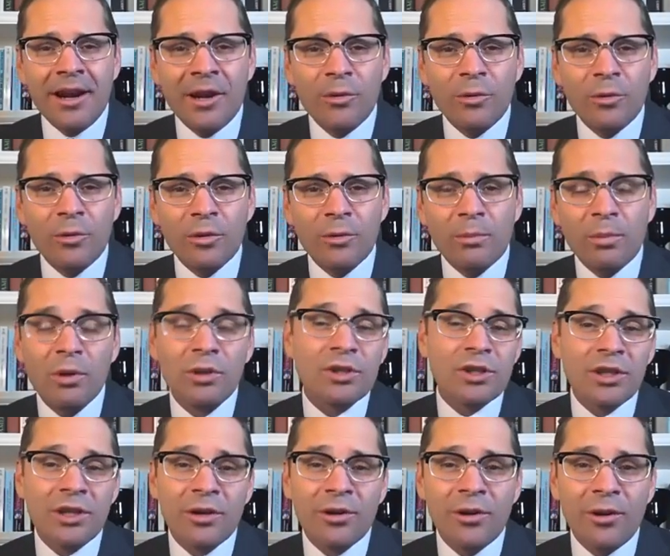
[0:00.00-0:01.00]
were
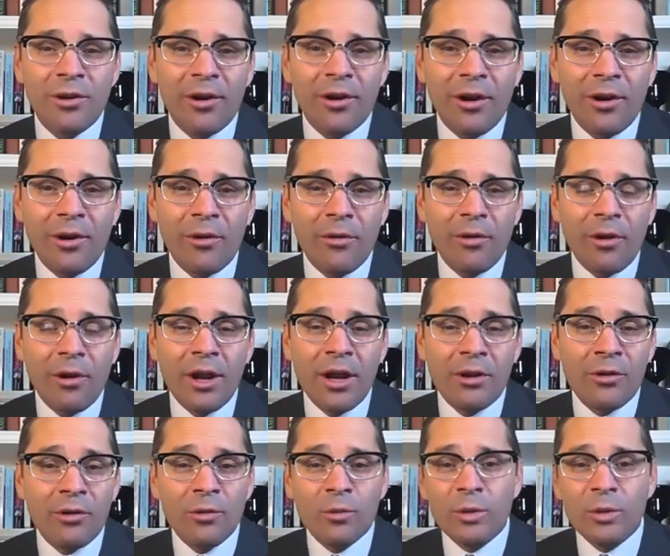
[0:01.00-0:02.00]
pushing her in
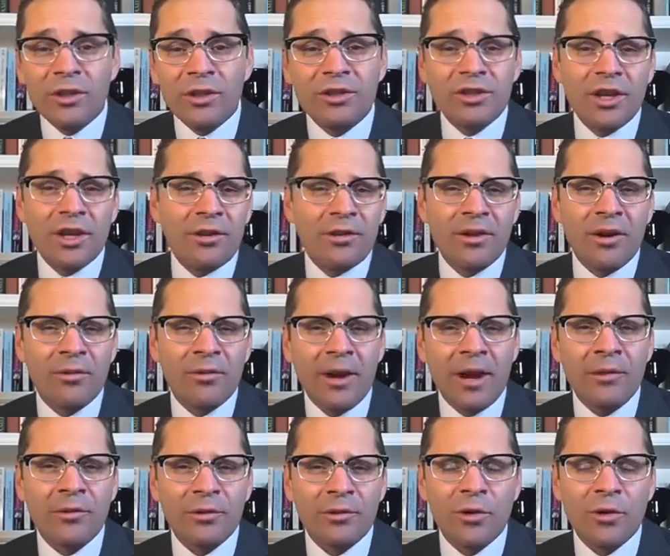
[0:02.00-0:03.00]
her wheelchair
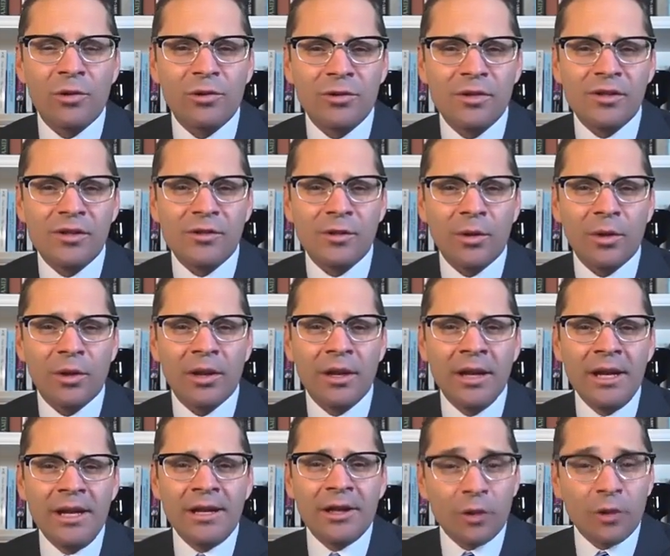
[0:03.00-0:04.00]
around the grocery store.
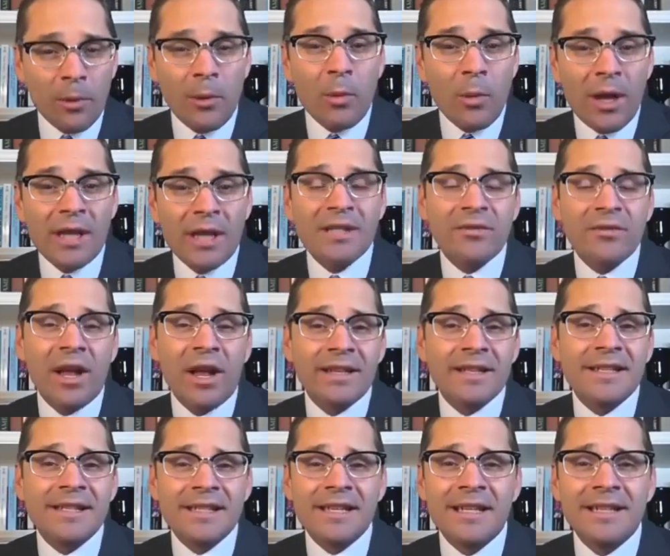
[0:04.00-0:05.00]
I grew up in West Valley
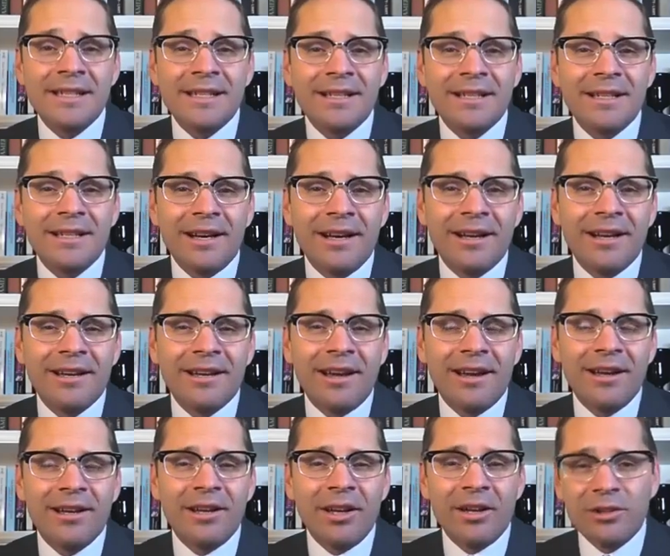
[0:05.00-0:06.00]
City,
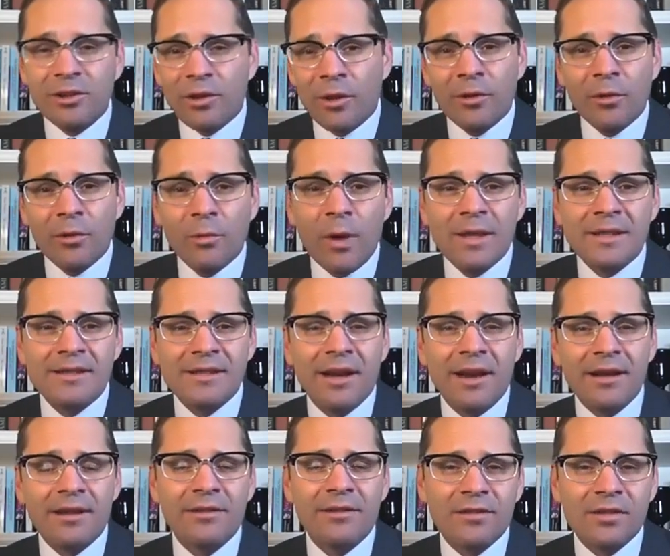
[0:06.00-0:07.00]
on the west
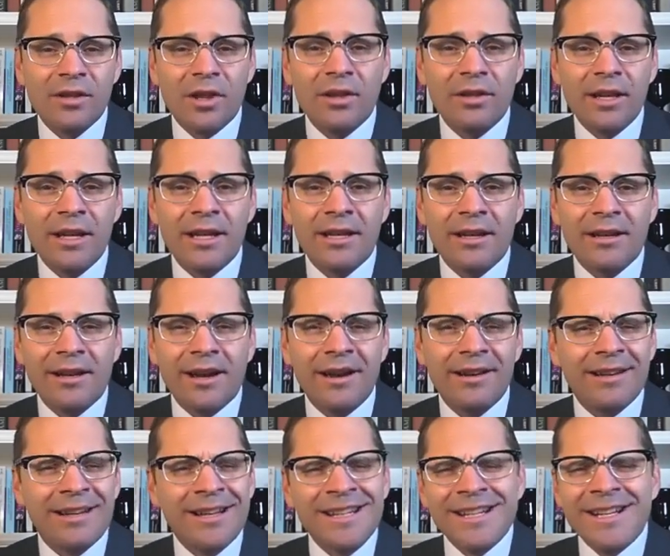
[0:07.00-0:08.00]
side of Salt Lake. I
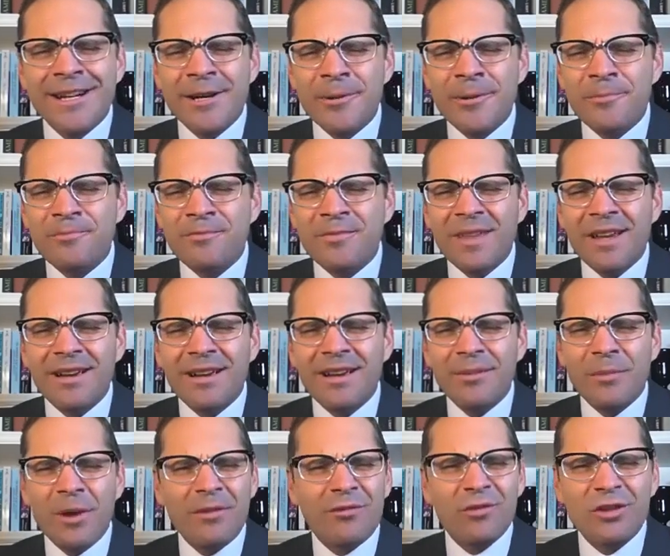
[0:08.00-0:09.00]
got
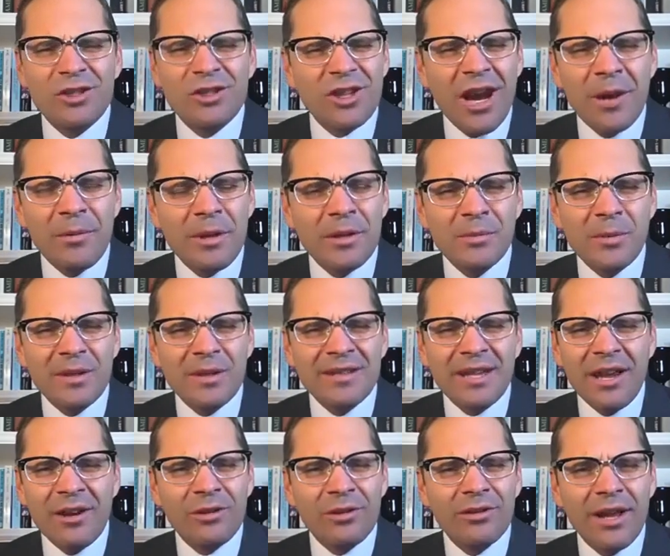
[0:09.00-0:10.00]
my first job when I was about
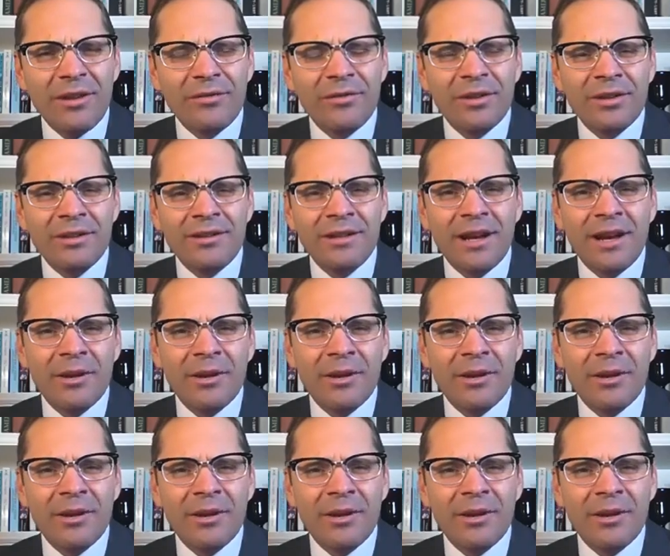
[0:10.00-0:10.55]
10 or 11,